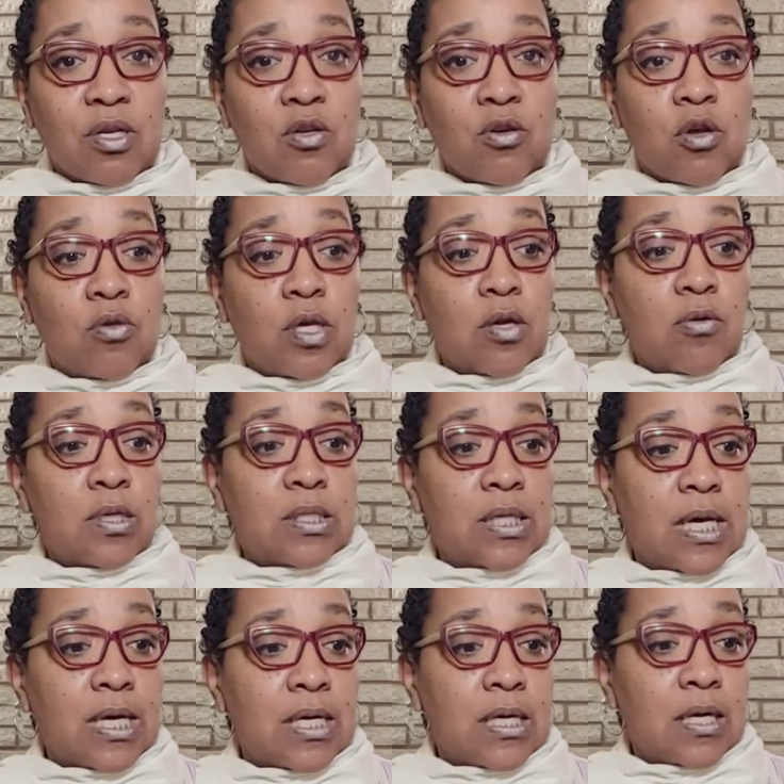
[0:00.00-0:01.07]
You know, there is
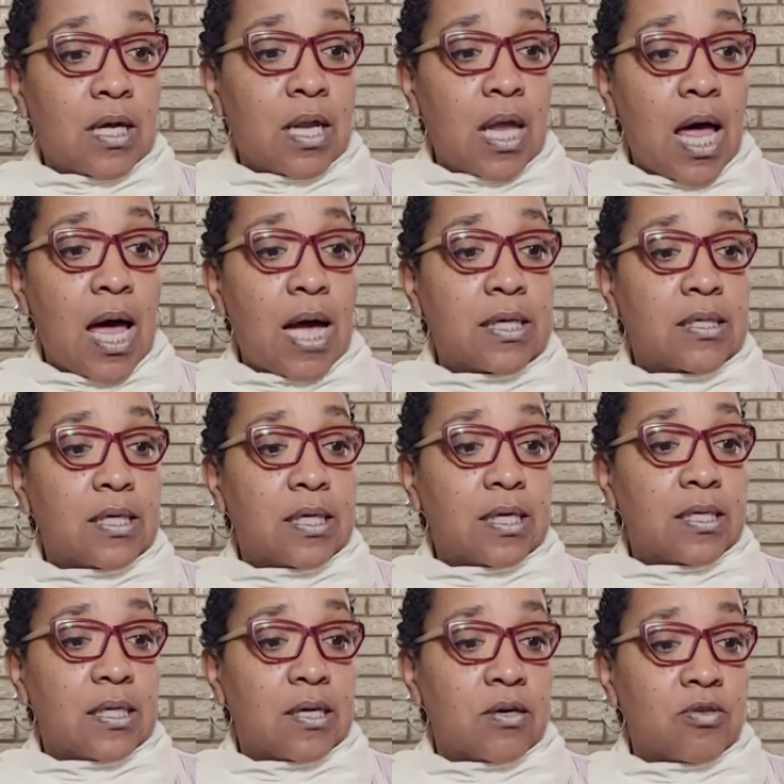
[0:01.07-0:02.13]
a clock
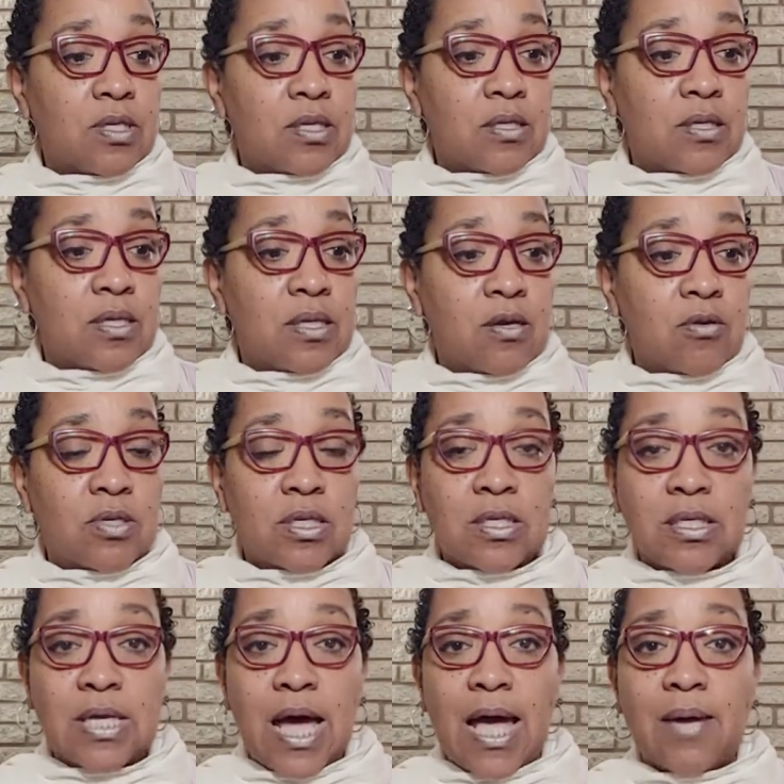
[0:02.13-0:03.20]
that there's a there's a
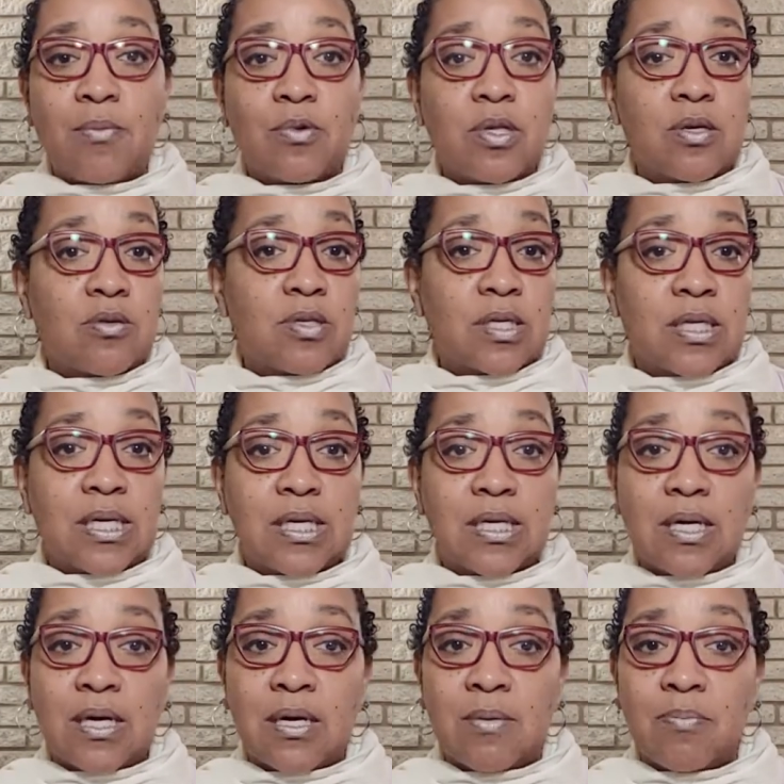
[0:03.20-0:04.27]
timer, there's a,
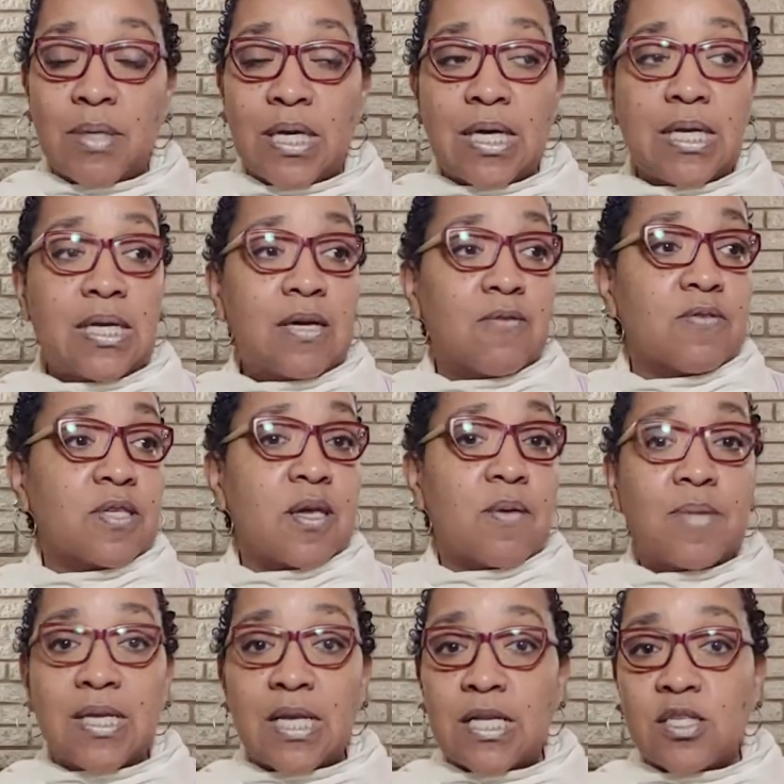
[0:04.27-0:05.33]
a uh, beginning of
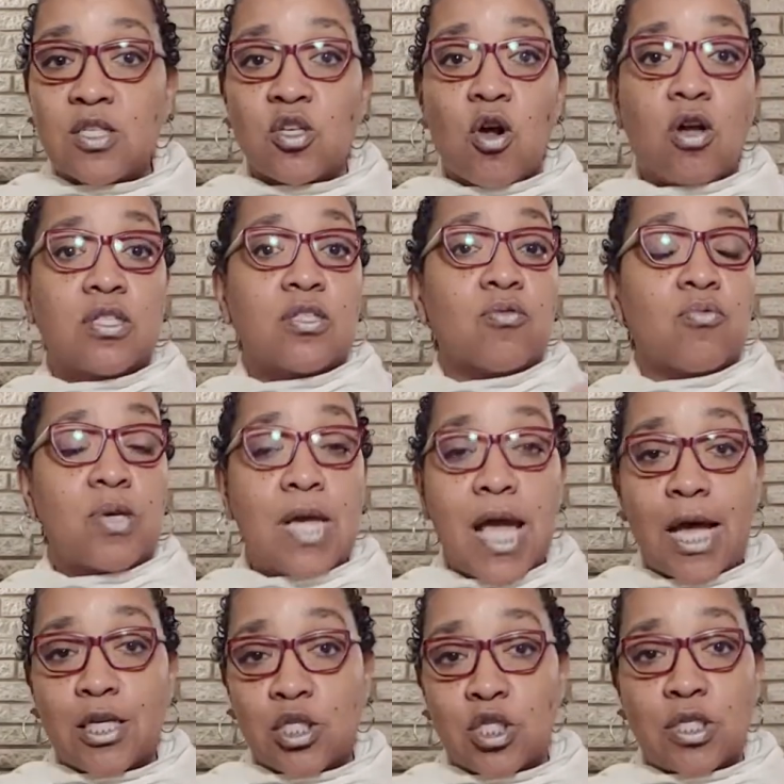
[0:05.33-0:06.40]
something that starts a
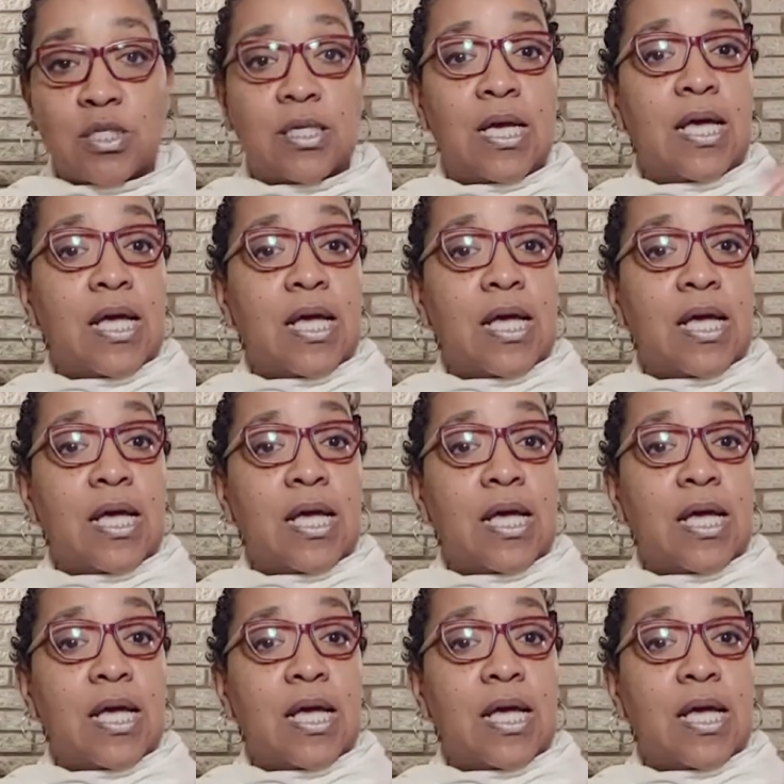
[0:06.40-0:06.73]
reaction